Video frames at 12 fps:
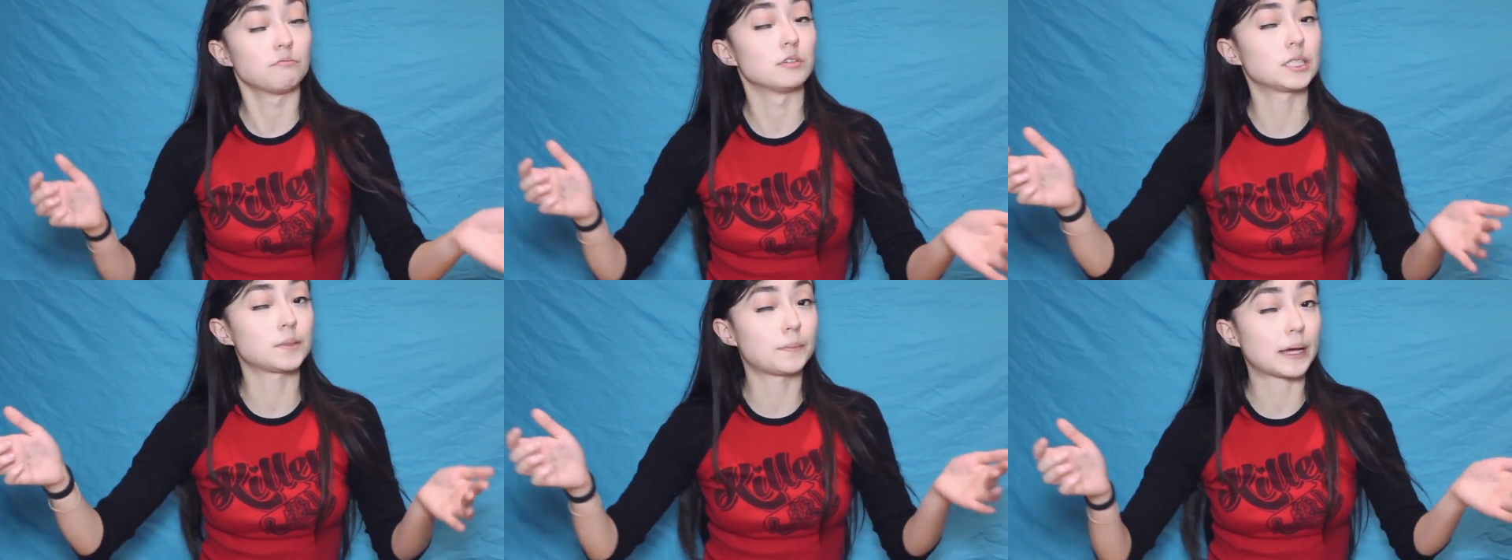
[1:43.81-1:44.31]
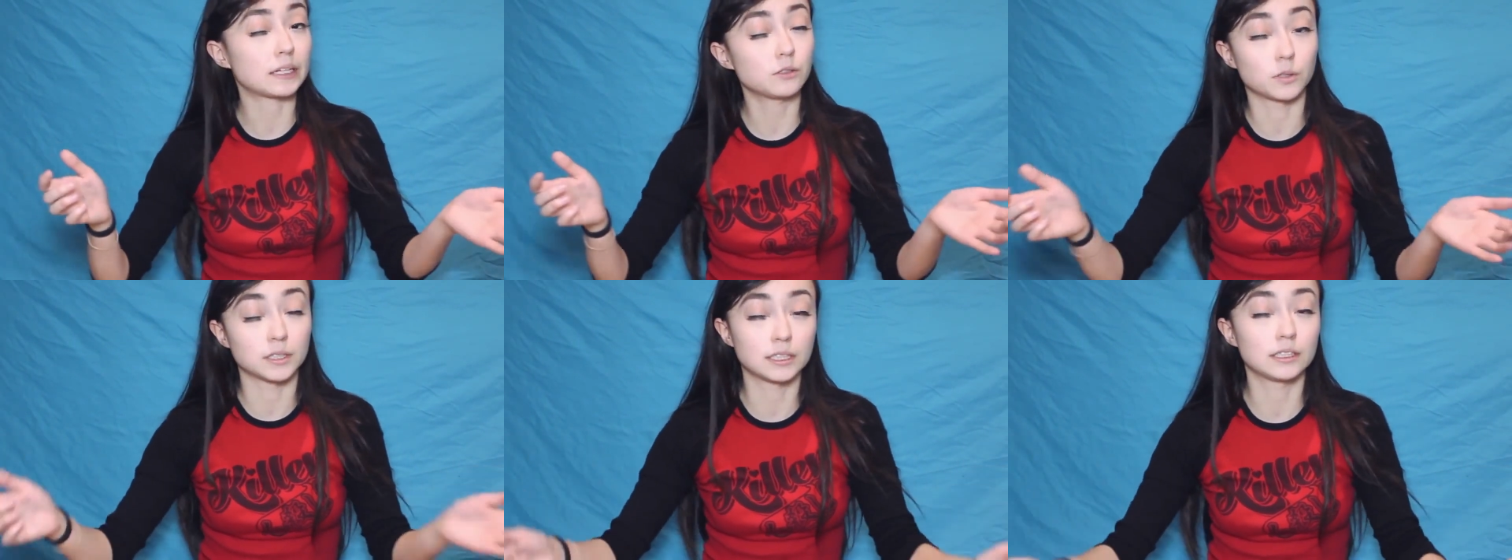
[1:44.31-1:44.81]

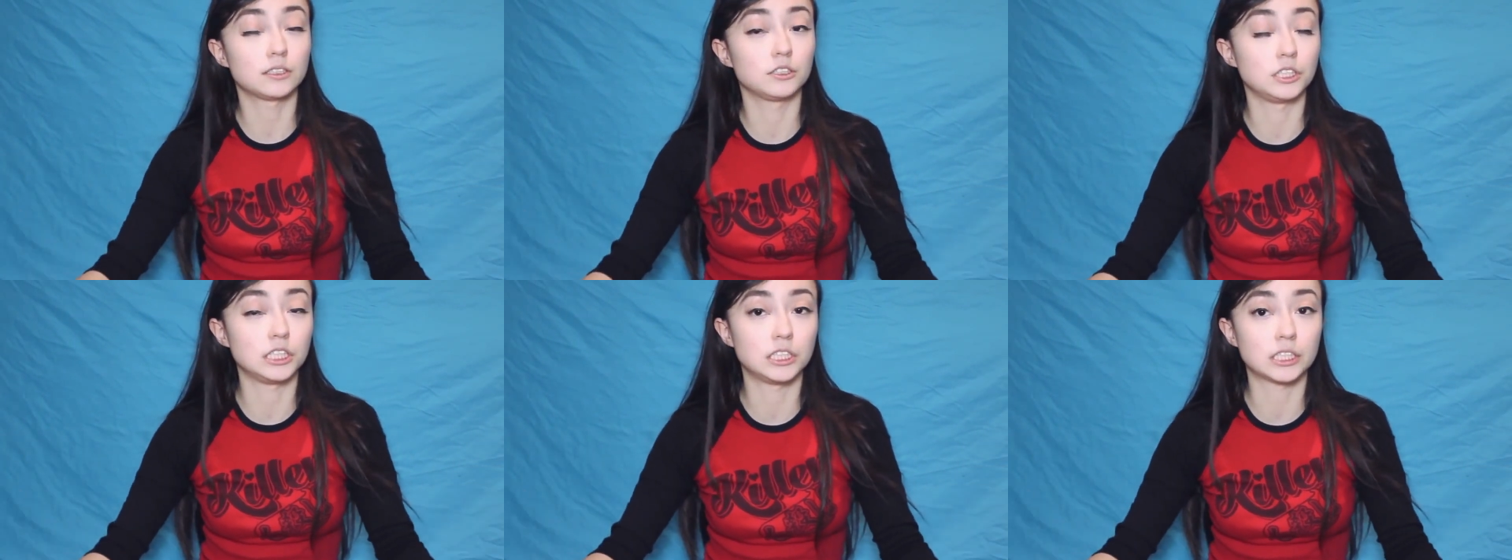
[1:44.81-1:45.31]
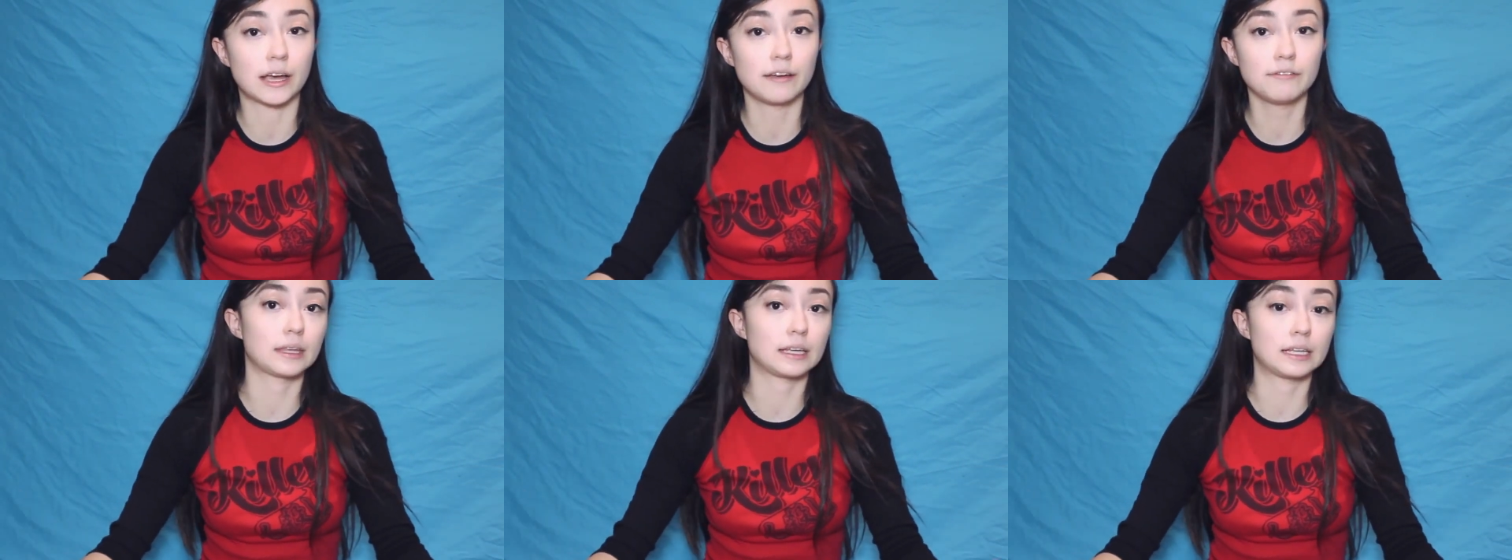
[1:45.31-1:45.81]
respect towards the sushi chef.